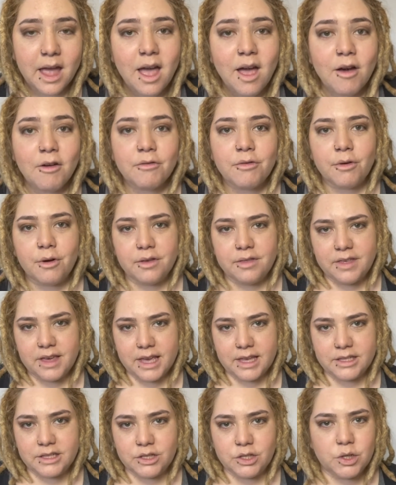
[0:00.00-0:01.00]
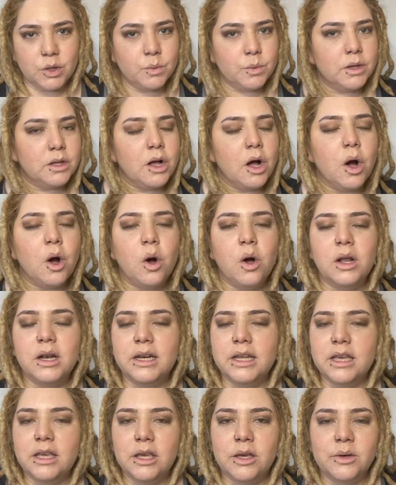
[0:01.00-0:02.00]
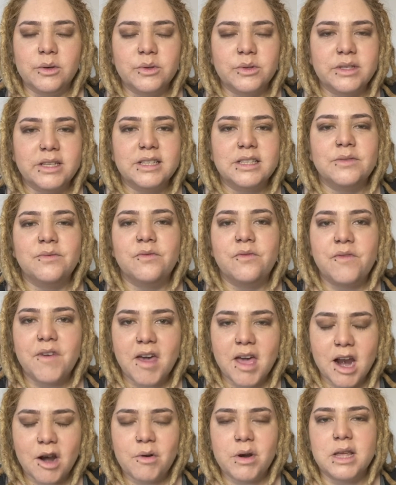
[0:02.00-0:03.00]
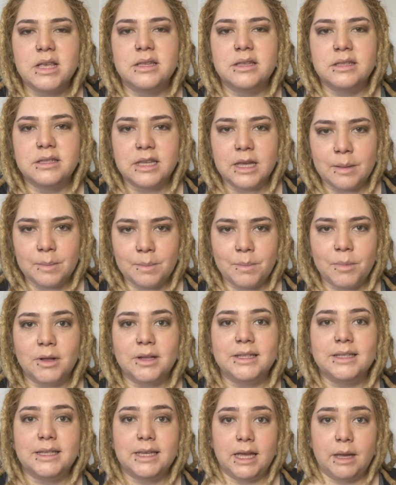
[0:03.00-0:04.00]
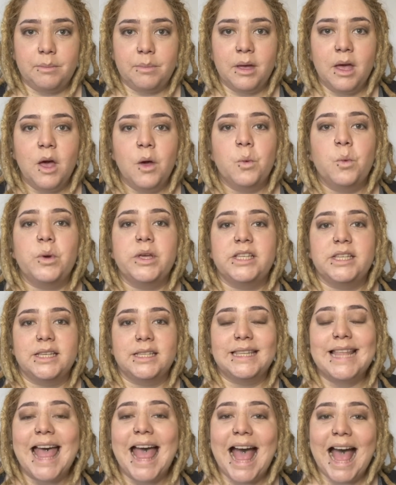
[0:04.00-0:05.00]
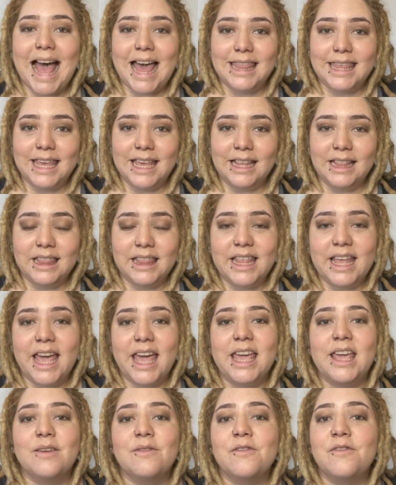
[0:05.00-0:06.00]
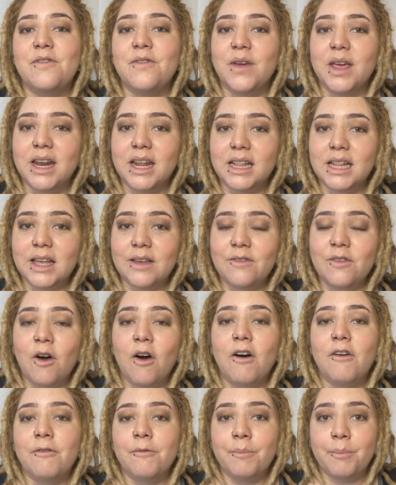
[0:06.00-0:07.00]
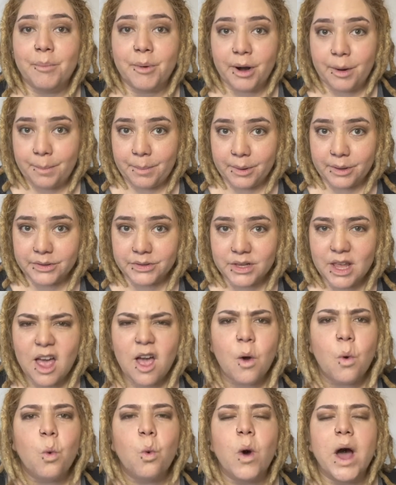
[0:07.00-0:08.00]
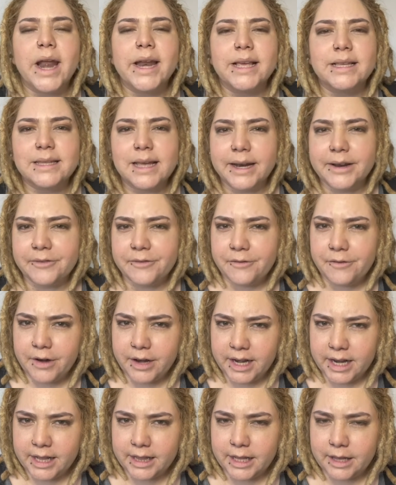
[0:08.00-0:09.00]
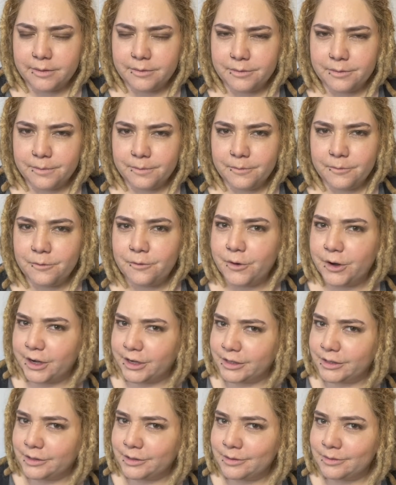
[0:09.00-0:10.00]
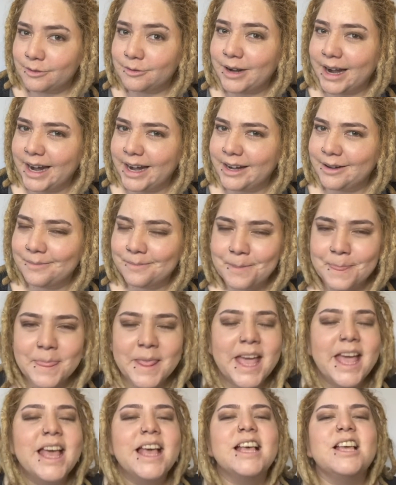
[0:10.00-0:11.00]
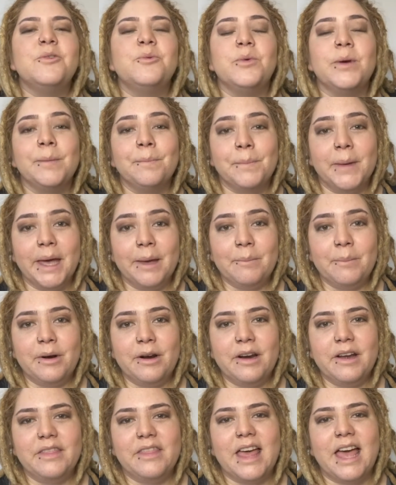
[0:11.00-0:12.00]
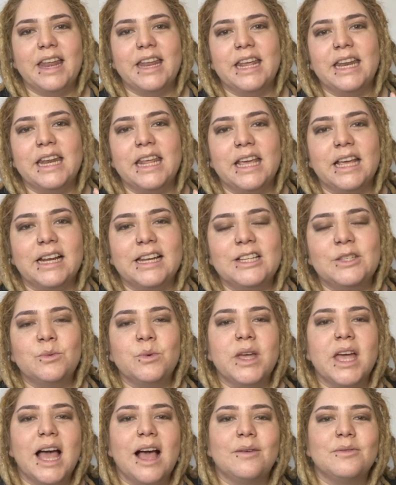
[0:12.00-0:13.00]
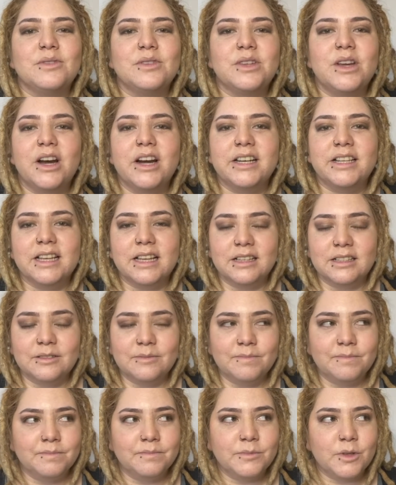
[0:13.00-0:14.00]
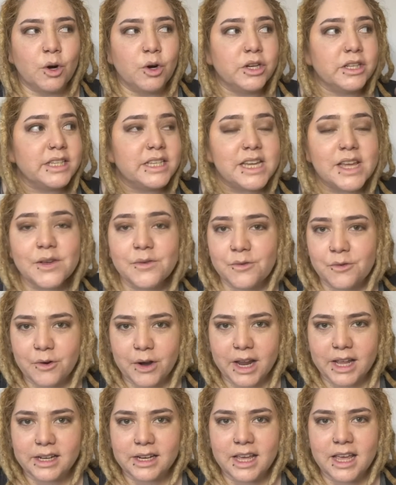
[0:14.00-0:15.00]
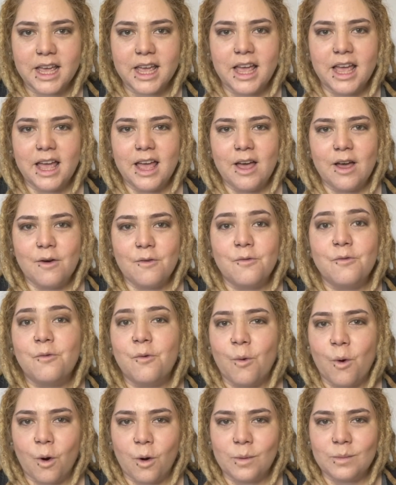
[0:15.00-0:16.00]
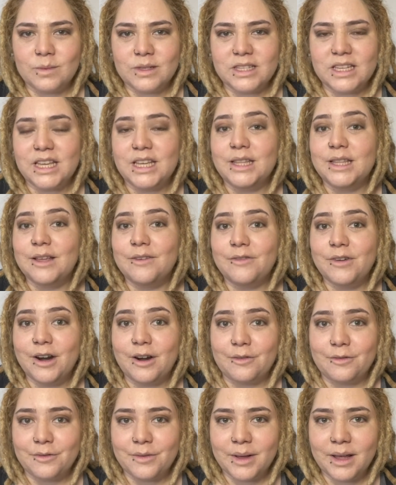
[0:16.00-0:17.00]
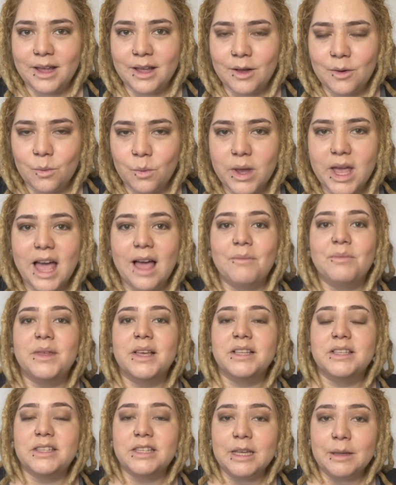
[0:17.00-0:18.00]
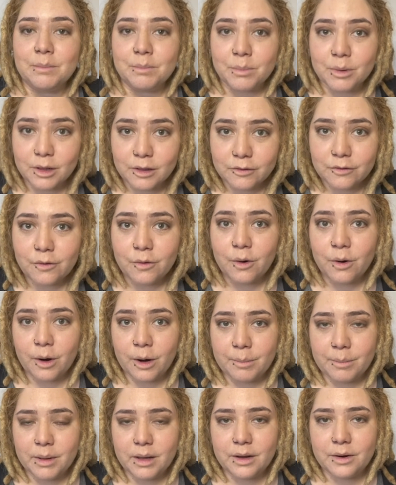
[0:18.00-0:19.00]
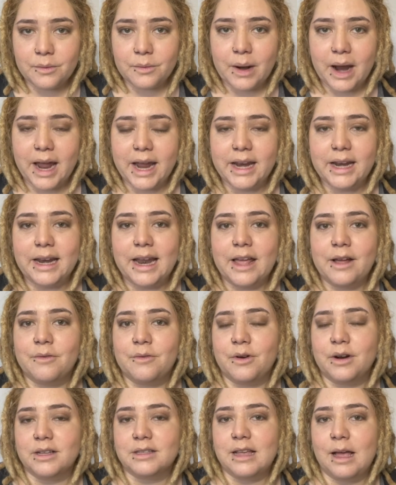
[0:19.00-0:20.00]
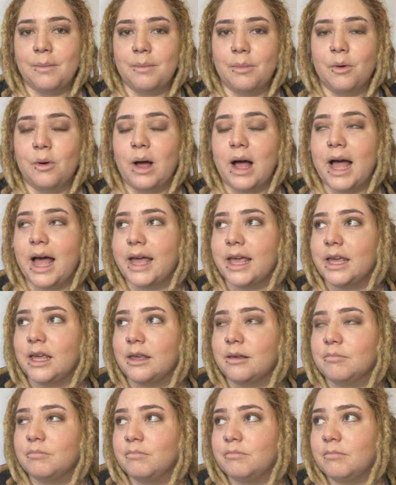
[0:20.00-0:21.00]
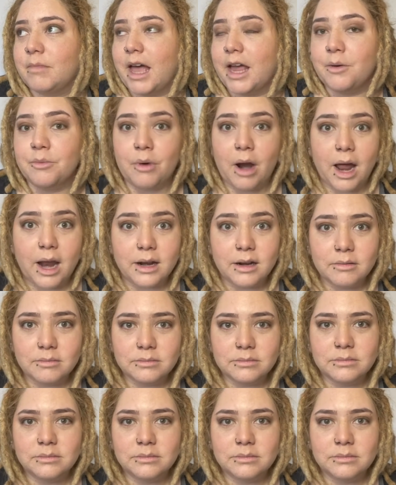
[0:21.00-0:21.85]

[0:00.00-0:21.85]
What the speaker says: For this, you will only use this very simple tip, which is adding the infinitive of purpose. What is an infinitive? First, right? Remember that in English have certain or different forms in the verb. We have the simple form, right? Like for example, I run.